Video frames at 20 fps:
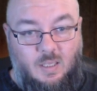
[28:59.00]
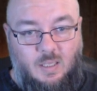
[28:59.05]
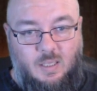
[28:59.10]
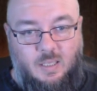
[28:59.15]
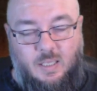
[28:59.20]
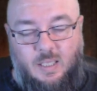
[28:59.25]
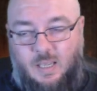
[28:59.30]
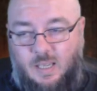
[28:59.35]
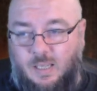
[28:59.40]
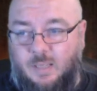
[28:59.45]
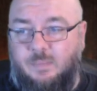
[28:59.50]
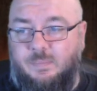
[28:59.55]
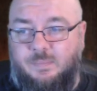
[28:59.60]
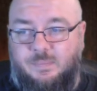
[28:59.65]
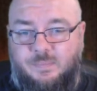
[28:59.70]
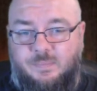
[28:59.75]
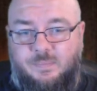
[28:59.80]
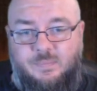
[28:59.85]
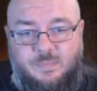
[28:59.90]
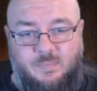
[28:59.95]
Yeah.
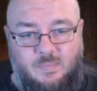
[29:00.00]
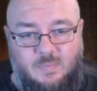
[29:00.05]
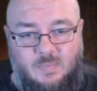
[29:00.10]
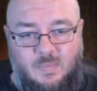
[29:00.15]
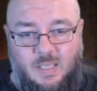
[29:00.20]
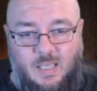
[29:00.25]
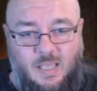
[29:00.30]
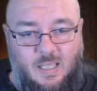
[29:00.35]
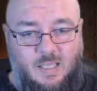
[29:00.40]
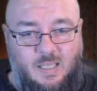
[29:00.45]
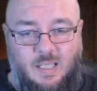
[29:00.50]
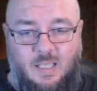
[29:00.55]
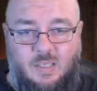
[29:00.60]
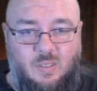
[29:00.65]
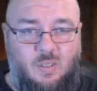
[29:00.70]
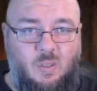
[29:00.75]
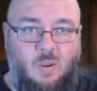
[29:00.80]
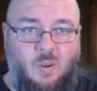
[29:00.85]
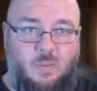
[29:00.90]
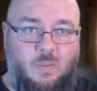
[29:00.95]
Yeah,
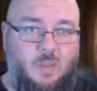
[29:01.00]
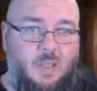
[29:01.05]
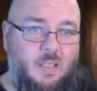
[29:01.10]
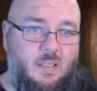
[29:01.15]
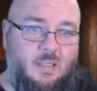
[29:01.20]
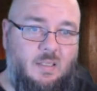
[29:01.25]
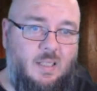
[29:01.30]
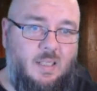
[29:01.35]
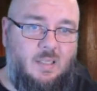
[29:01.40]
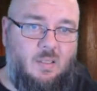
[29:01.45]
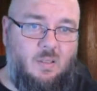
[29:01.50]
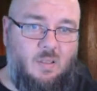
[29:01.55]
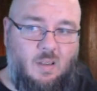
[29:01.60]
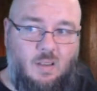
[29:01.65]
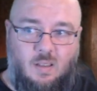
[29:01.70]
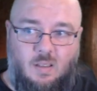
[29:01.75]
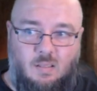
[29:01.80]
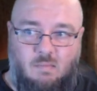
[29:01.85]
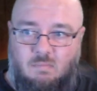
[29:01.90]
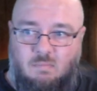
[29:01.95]
it's not. It's, it's,
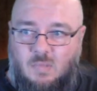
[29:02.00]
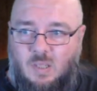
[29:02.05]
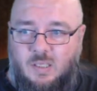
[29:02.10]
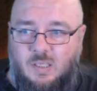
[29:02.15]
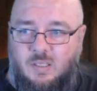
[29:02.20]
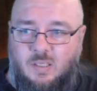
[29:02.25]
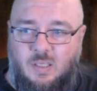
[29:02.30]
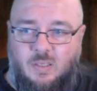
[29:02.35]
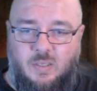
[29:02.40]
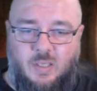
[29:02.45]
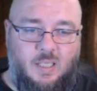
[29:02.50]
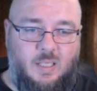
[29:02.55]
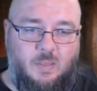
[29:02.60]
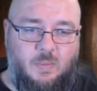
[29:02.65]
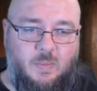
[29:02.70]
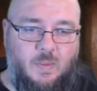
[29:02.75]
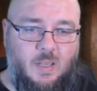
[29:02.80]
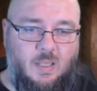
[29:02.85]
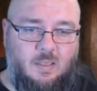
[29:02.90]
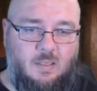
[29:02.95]
I just don't think it's
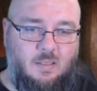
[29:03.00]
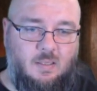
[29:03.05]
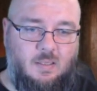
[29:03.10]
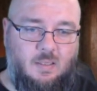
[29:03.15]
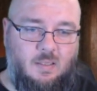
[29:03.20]
fun.